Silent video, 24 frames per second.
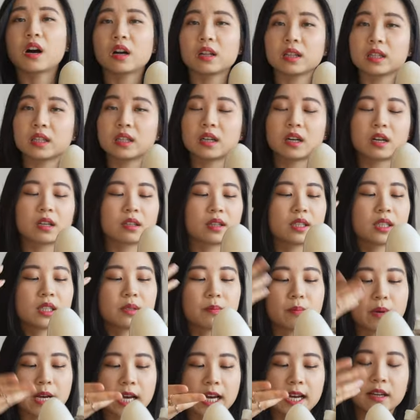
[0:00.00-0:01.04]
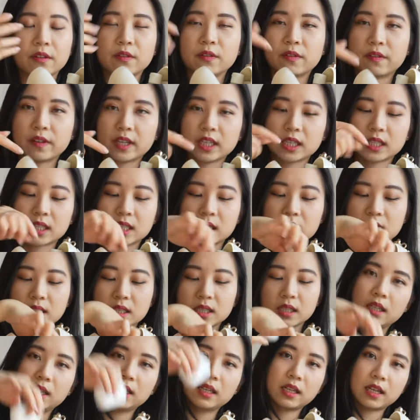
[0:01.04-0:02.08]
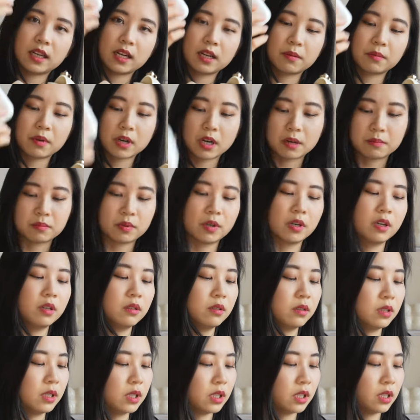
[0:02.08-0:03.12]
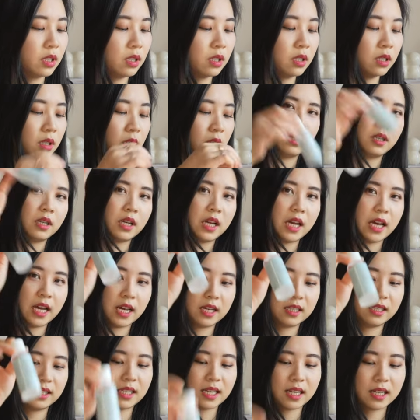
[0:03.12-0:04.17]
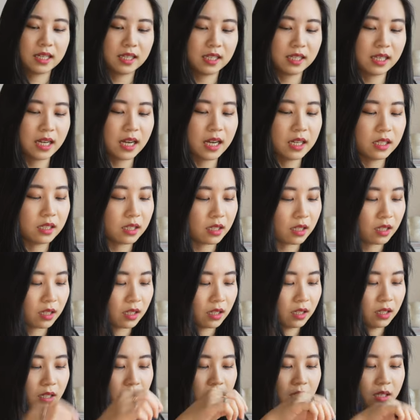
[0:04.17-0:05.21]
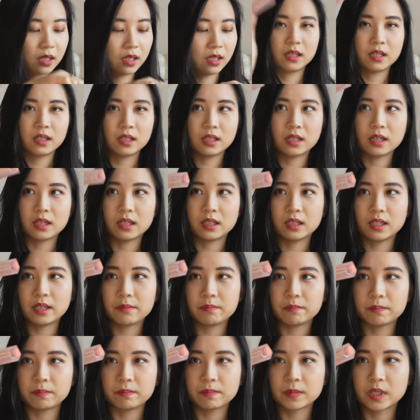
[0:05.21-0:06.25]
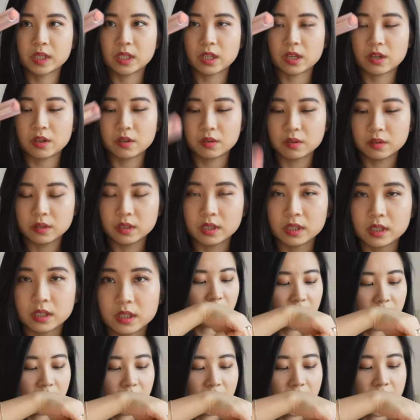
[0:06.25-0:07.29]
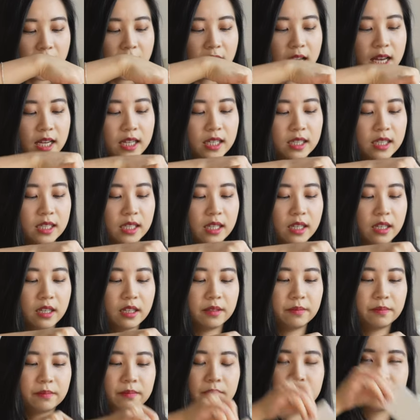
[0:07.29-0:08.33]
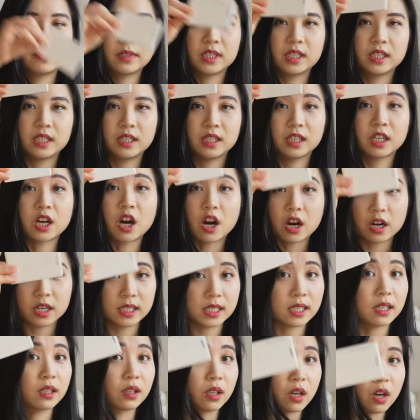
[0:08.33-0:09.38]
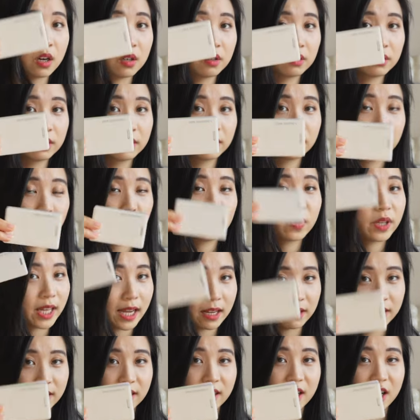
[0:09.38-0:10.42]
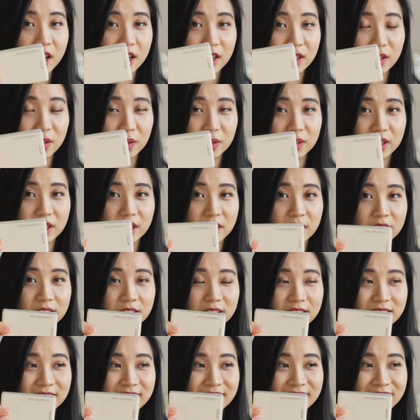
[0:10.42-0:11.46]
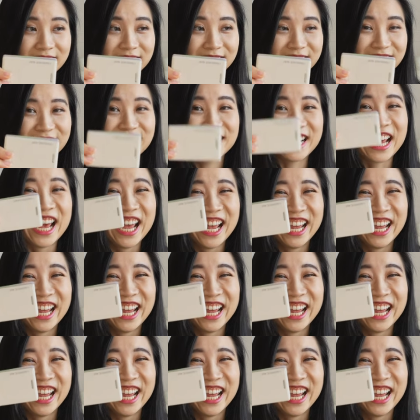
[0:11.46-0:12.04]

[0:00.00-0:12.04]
All in all, this bag fits. AirPod Pros, hand sanitizer, a lip glow, and uh, cards alone, without Na the card holder. Naked cards.